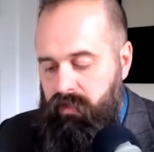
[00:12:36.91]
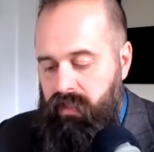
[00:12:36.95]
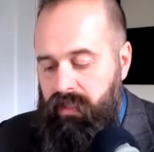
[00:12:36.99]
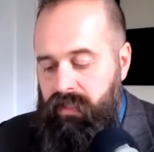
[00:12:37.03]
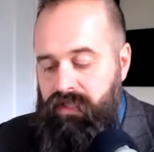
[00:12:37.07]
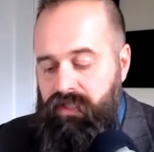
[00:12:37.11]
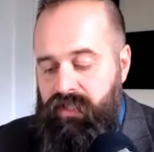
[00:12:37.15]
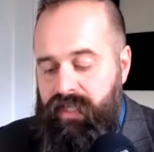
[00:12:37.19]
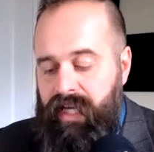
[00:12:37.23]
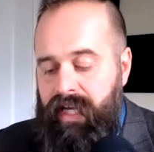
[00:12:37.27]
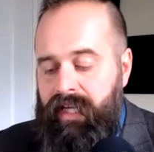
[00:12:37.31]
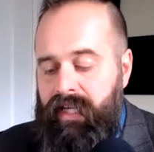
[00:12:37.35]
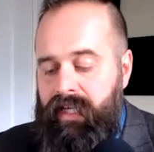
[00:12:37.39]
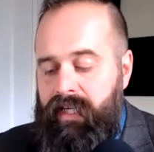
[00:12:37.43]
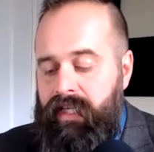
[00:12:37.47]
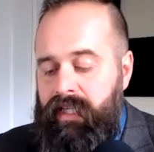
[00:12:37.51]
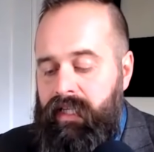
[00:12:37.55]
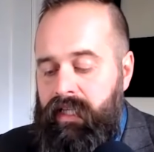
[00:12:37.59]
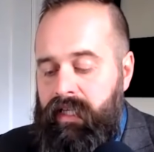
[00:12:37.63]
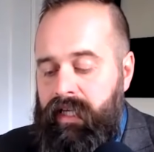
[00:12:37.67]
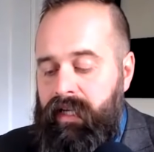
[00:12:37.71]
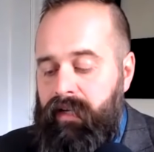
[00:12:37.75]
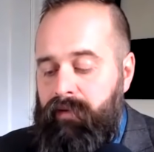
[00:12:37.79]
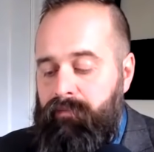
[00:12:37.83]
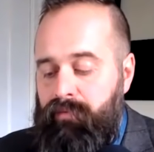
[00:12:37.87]
Satan
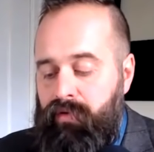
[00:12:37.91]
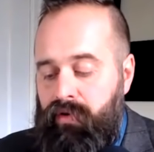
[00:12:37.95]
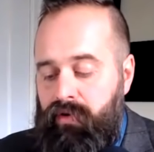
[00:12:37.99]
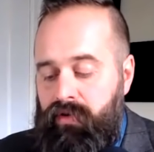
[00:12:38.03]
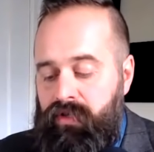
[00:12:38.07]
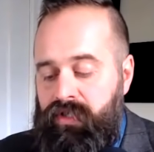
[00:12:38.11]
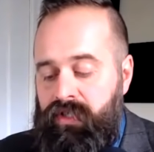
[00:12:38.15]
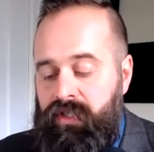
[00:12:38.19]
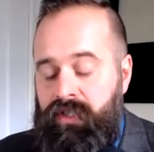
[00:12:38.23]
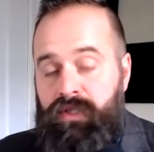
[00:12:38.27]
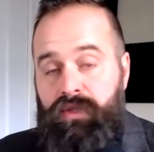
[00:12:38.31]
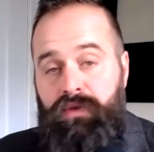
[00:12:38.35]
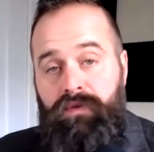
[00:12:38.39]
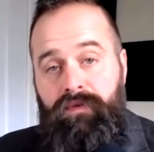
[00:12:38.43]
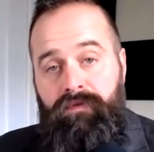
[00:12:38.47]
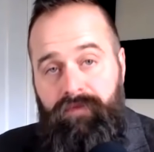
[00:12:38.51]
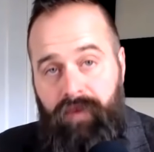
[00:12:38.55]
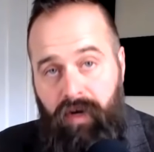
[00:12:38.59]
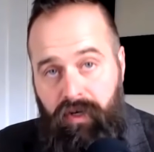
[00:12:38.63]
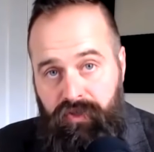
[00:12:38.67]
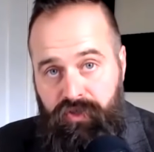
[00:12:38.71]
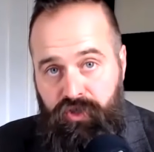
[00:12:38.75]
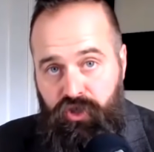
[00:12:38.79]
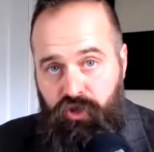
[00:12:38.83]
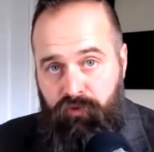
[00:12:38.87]
can lead a person to
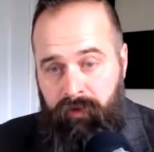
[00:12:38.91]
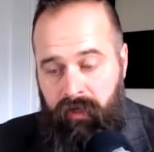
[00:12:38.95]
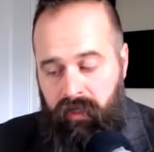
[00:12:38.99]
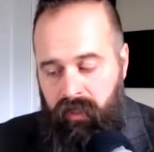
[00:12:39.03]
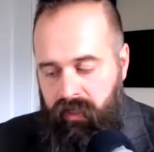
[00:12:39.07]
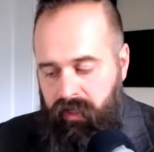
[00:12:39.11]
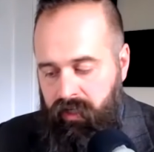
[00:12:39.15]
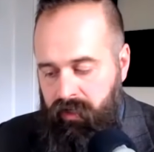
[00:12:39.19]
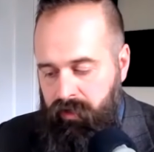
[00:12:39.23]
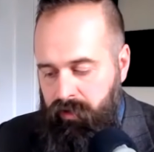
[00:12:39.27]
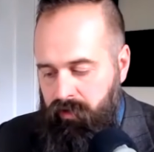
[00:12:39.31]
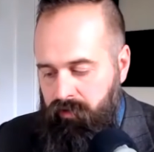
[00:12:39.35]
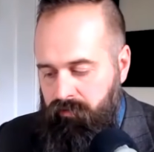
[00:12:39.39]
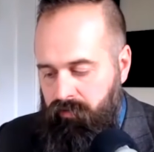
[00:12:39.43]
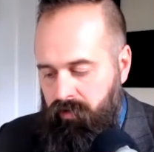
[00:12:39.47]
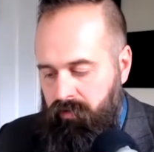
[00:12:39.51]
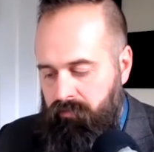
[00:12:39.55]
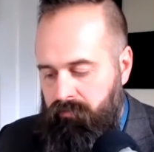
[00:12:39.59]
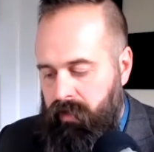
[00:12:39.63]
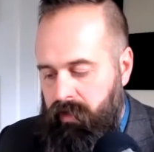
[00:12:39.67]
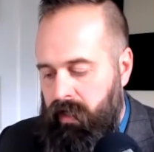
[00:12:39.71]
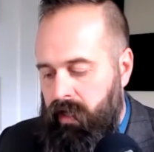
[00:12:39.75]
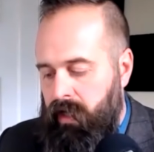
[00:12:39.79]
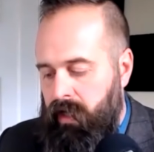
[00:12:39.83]
false humility, however.